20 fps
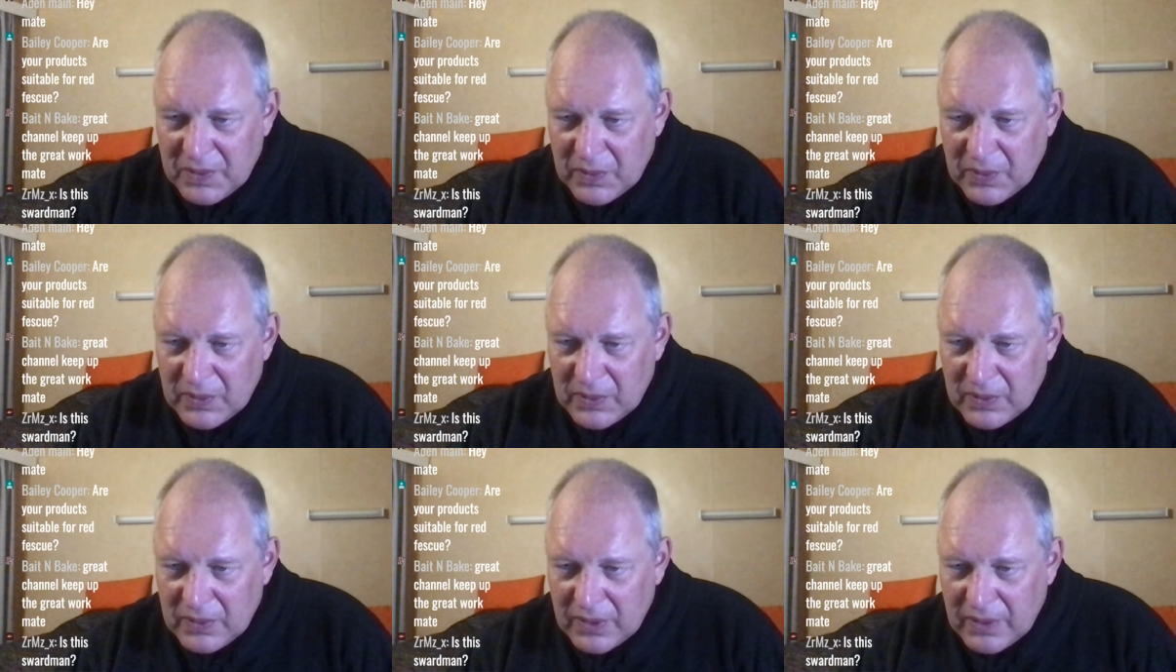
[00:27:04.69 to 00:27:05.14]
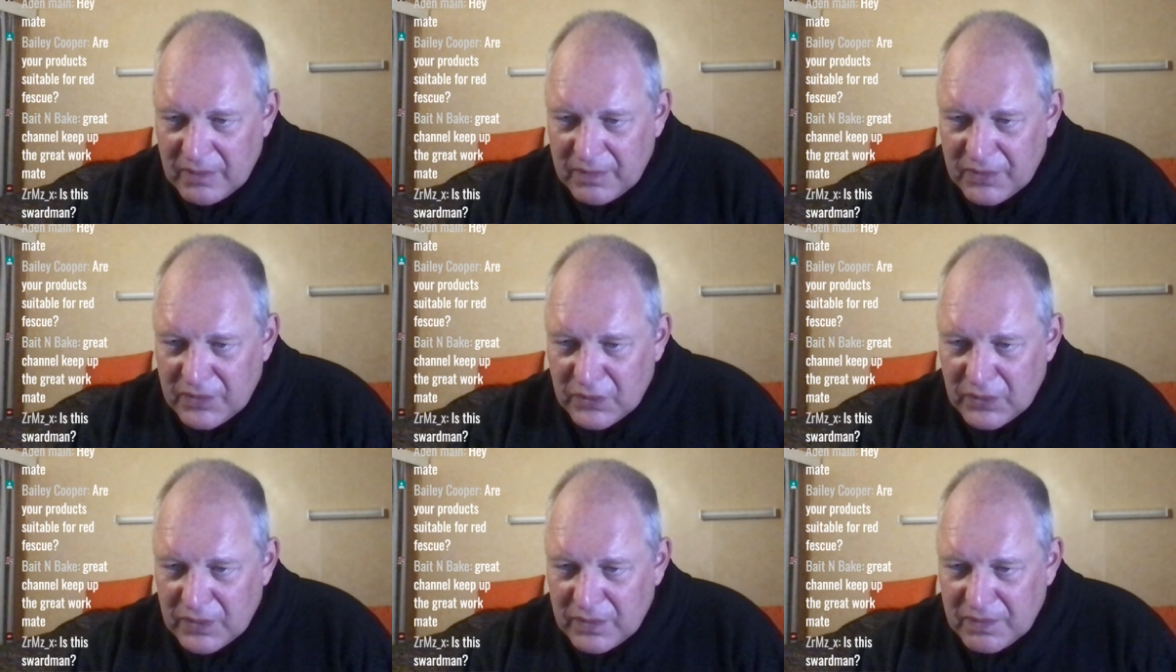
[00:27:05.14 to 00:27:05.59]
Well, I've
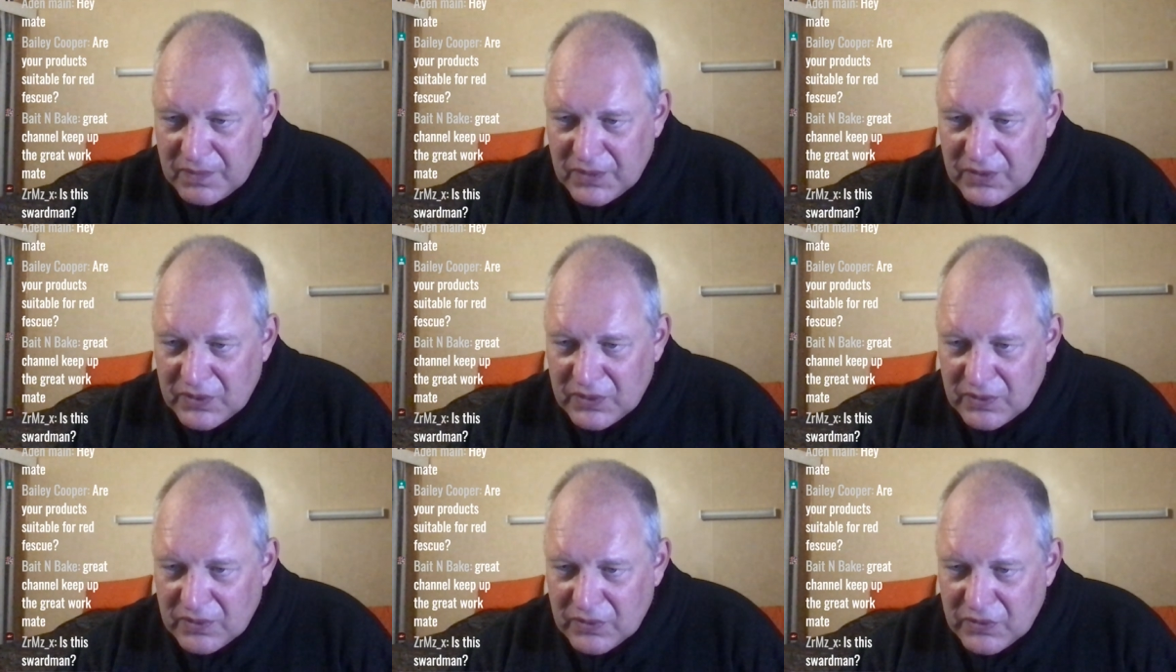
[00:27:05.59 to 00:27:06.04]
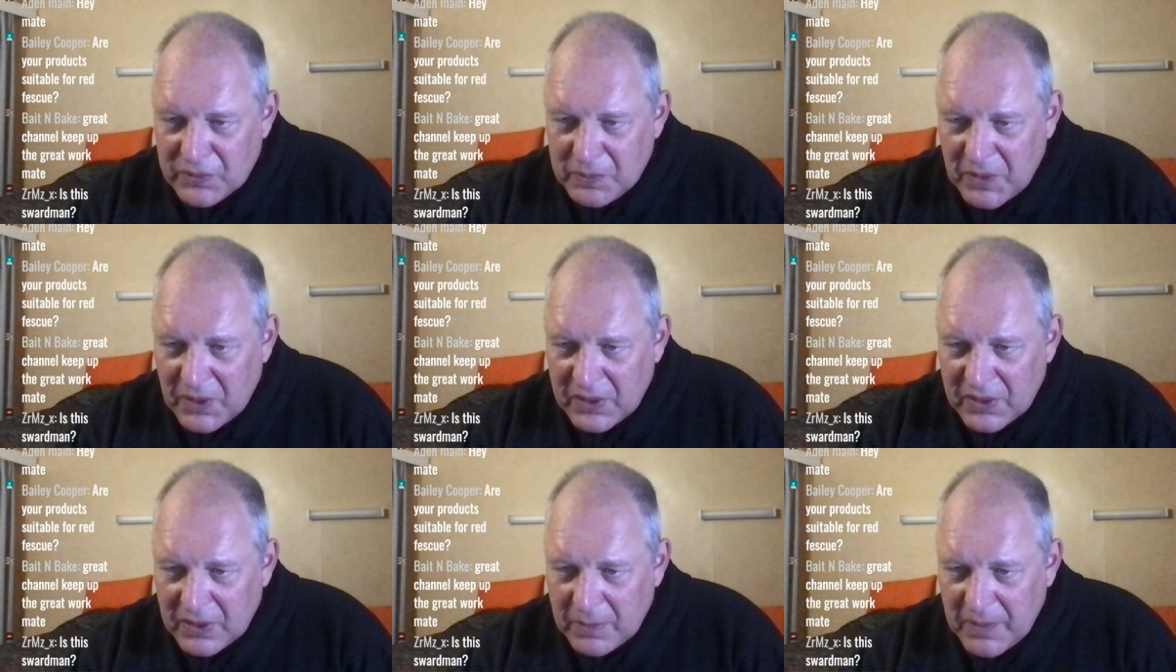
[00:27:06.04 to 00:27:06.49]
sort of just
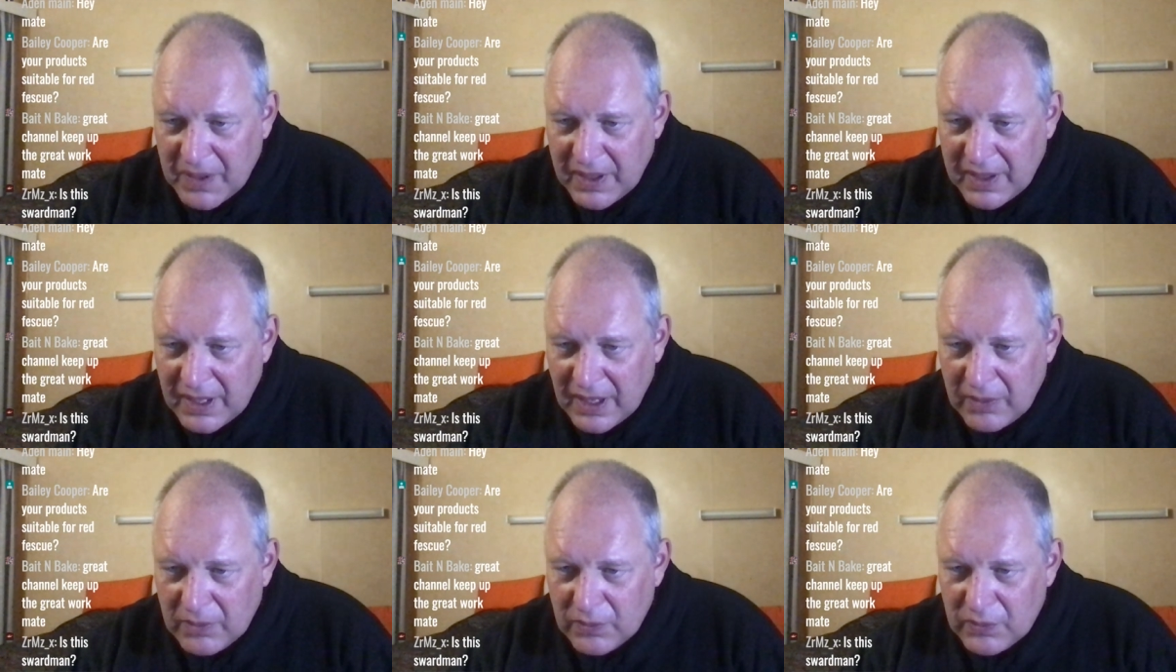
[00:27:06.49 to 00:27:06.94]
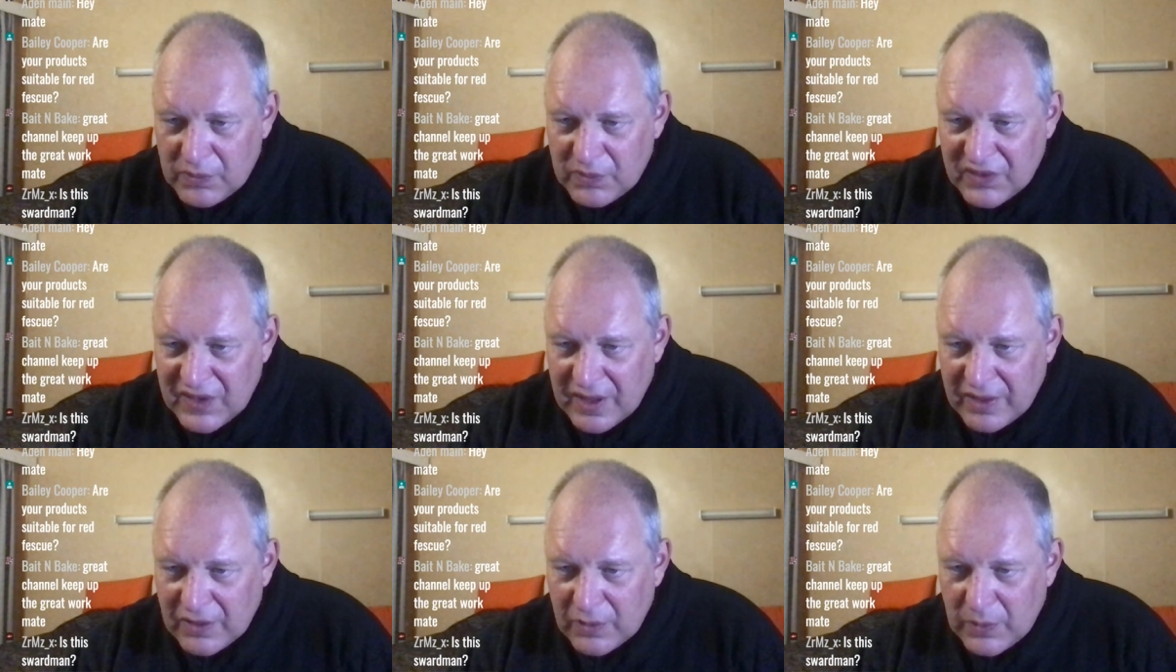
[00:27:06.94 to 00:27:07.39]
spoken about that, or was
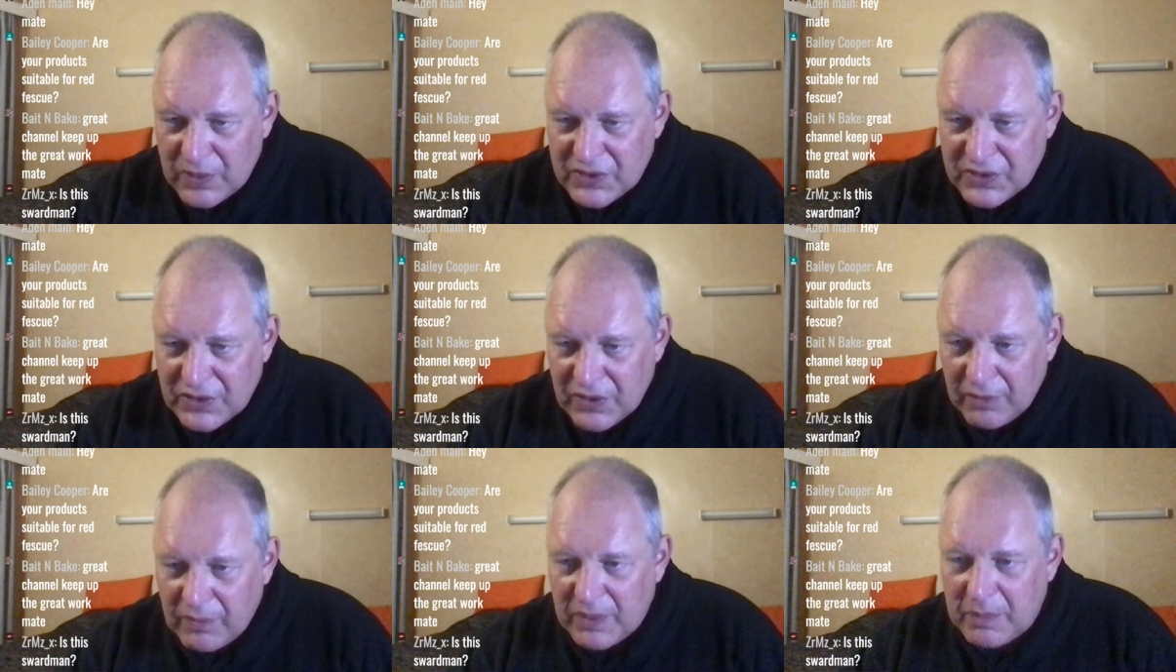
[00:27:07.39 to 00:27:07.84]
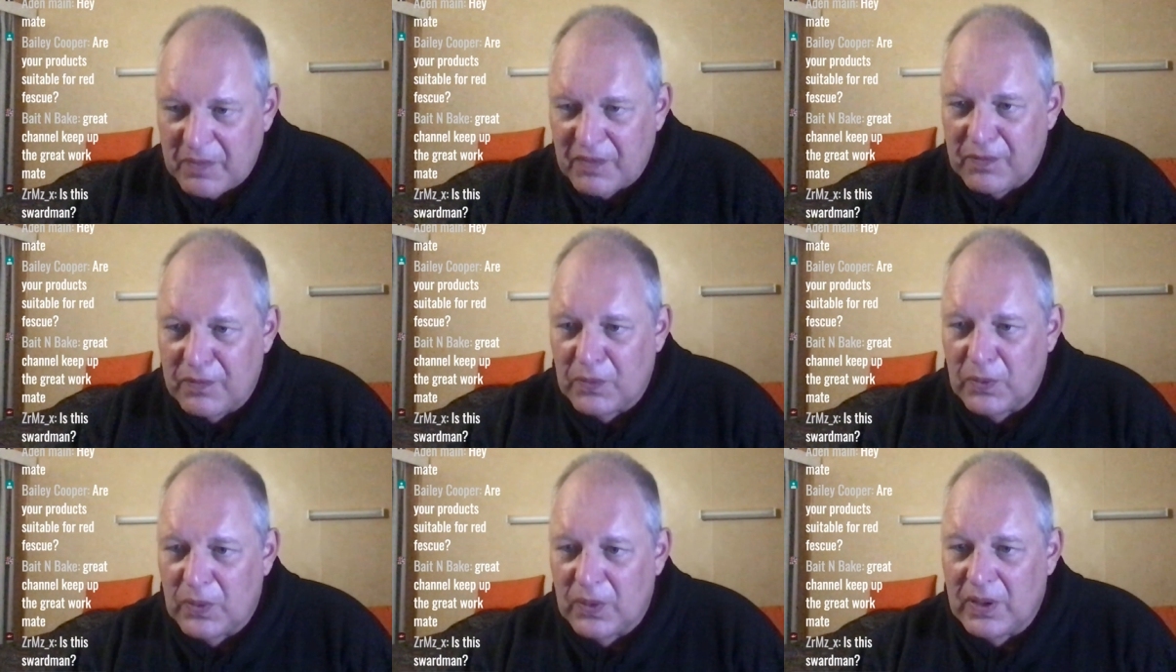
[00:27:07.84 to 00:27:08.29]
that the question I read
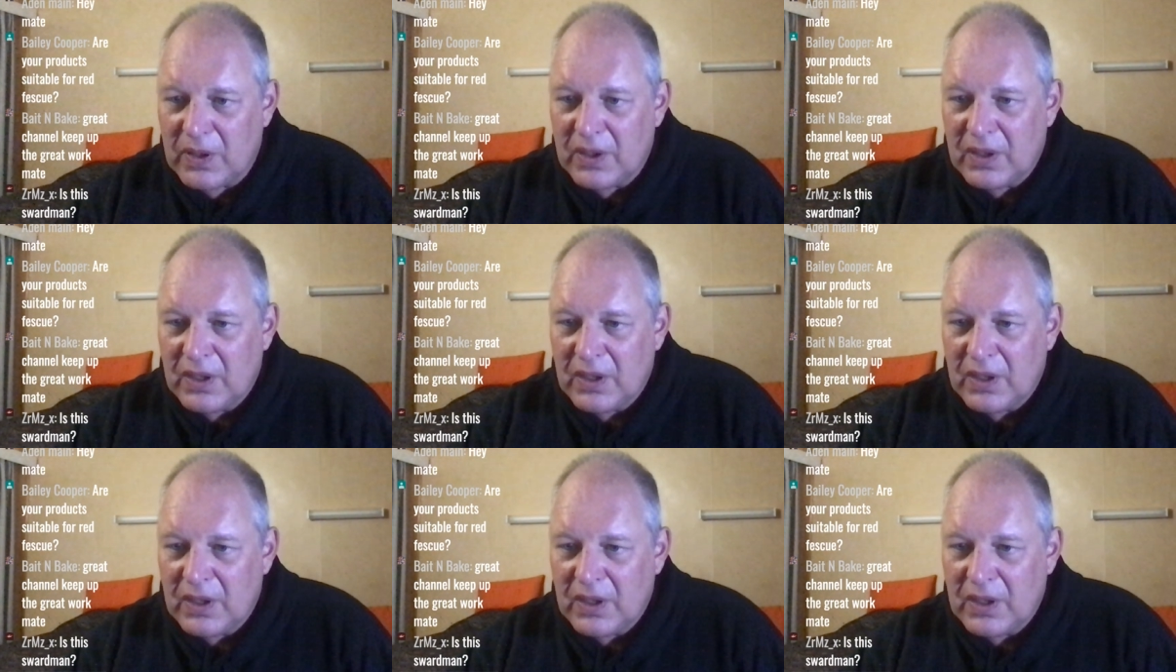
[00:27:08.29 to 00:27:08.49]
before?